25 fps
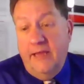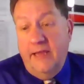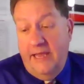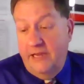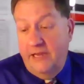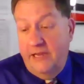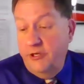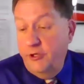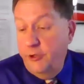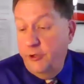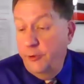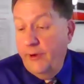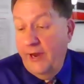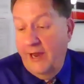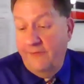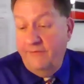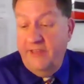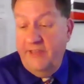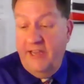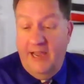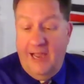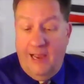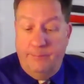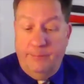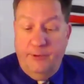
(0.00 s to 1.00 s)
And you have
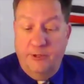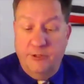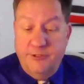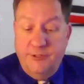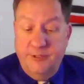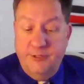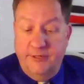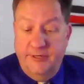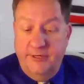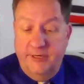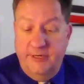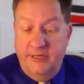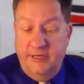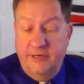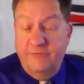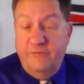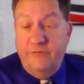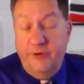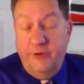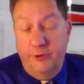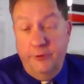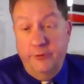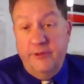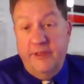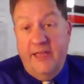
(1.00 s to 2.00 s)
the opportunity to
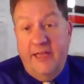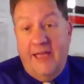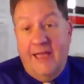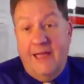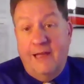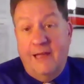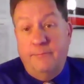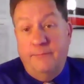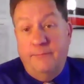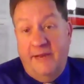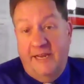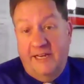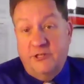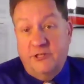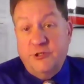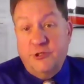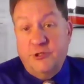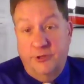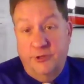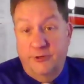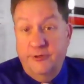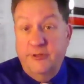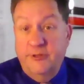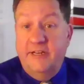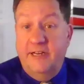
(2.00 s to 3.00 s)
view that, make
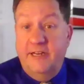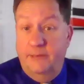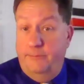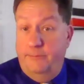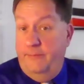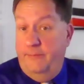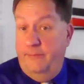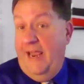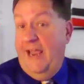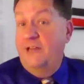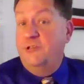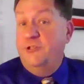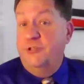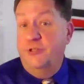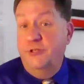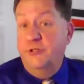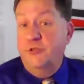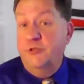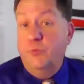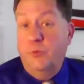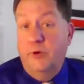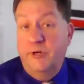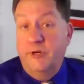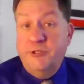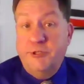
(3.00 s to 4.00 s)
sure that it
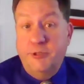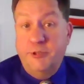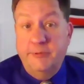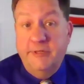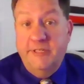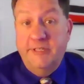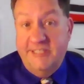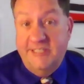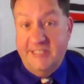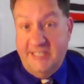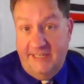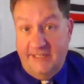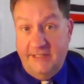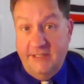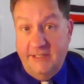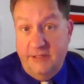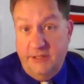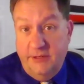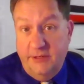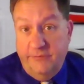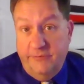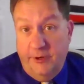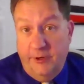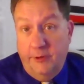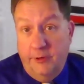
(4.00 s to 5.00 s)
matches what you
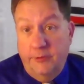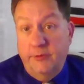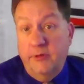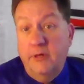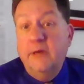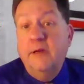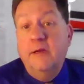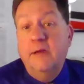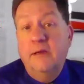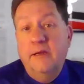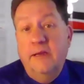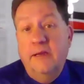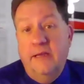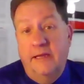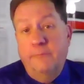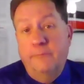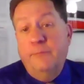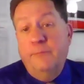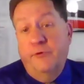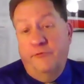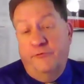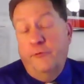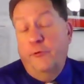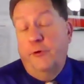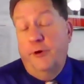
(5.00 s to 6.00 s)
intended to vote
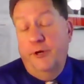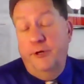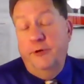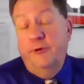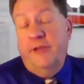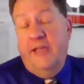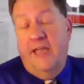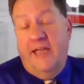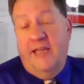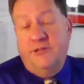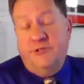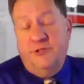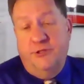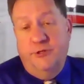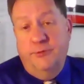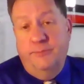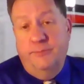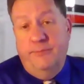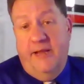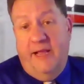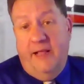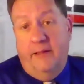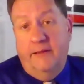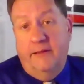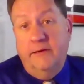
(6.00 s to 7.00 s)
before you cast your
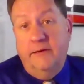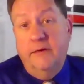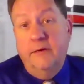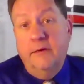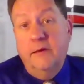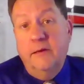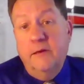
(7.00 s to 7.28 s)
ballot.